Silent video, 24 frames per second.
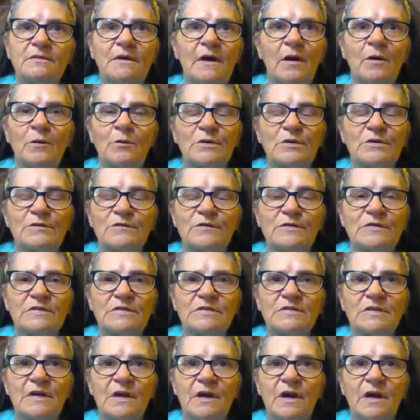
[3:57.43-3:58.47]
all different
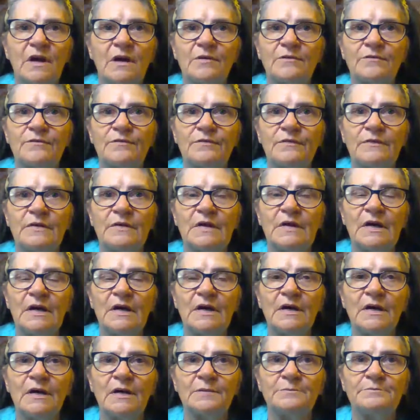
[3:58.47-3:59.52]
stuff.
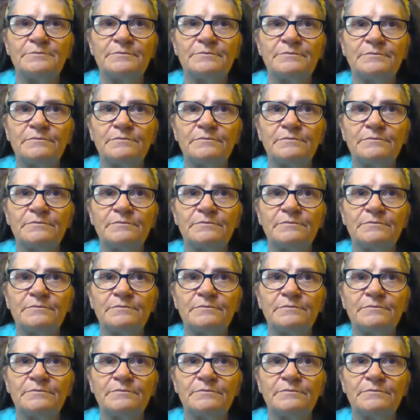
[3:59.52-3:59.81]
Um...